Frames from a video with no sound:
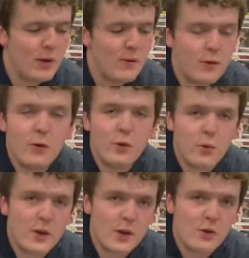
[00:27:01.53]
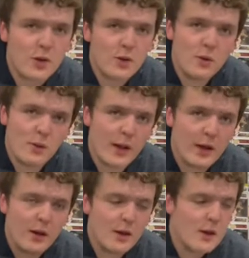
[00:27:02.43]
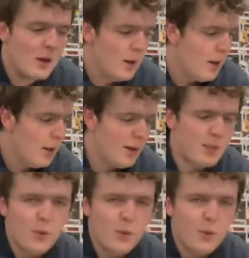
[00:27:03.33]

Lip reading: further reissued. Like the